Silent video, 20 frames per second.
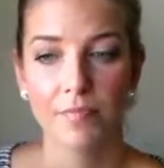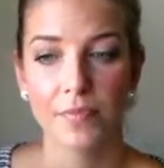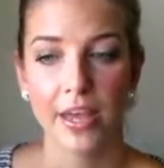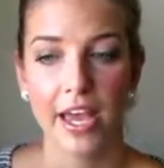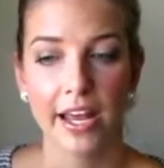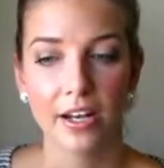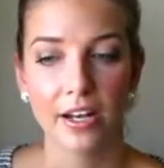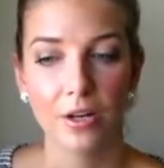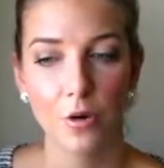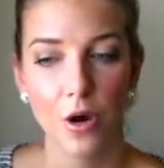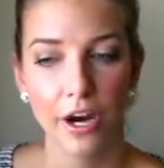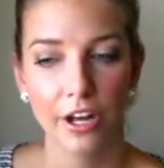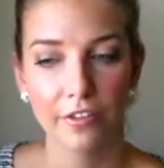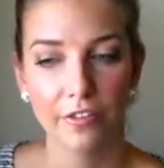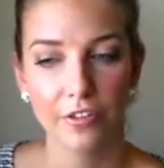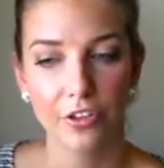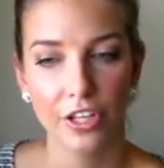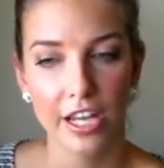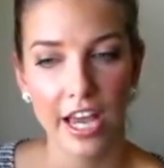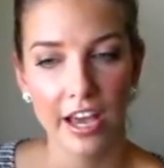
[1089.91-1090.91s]
I had quite a
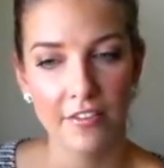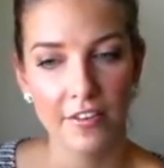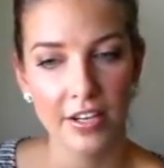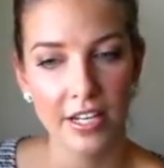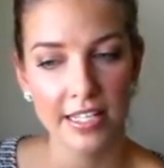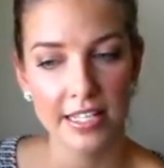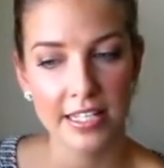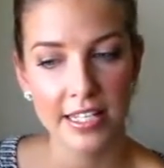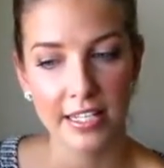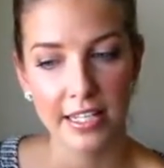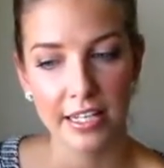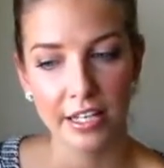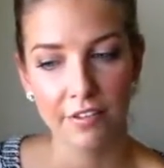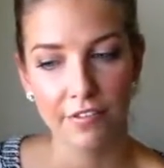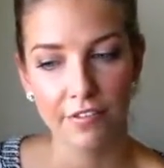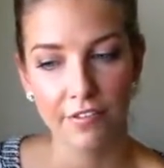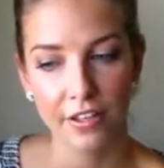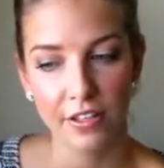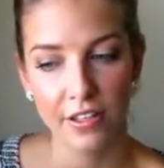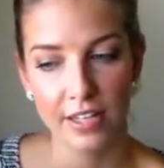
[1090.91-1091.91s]
few cavities that needed
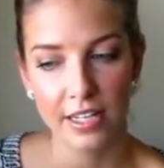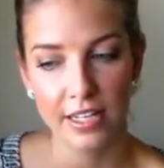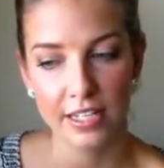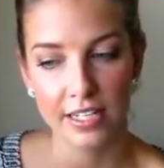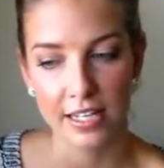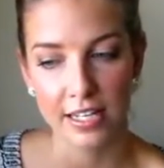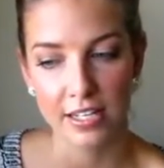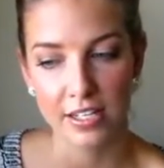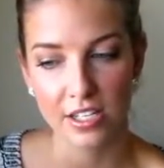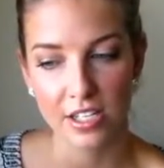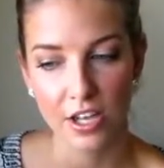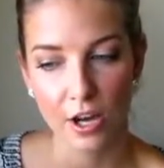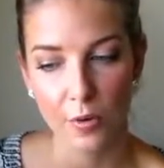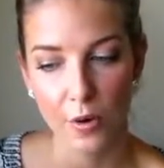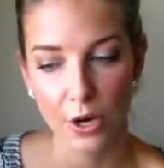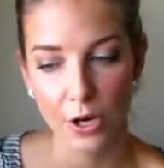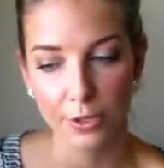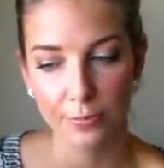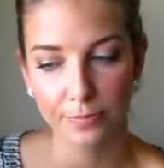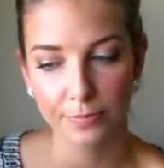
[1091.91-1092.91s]
fillings and so
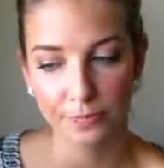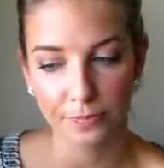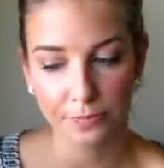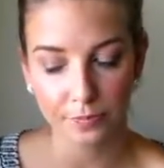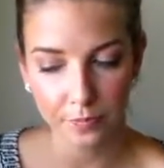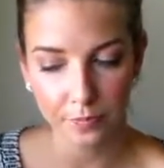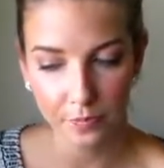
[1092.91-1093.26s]
on,